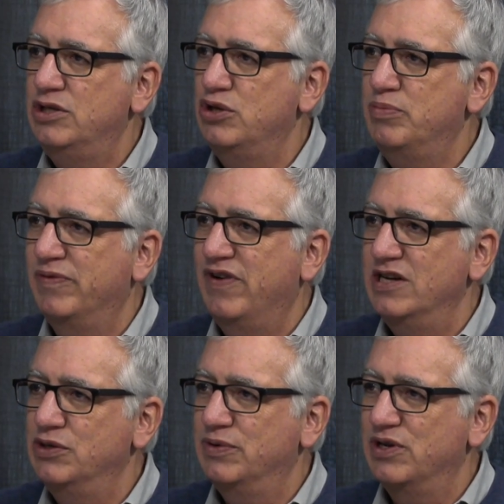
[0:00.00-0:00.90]

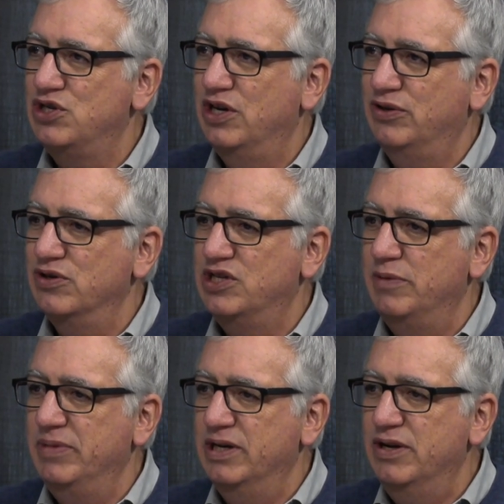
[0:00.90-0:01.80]
supervisor at the shelter
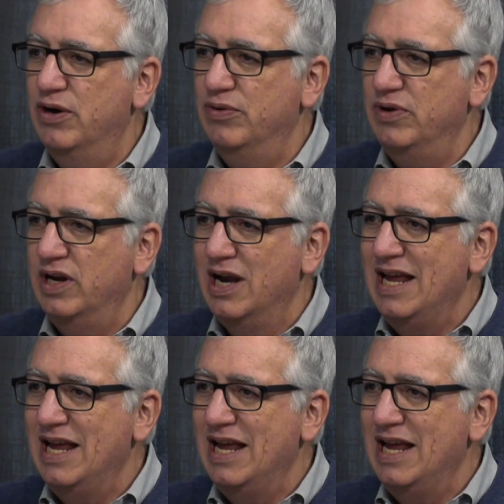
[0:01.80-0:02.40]
sent me a note, and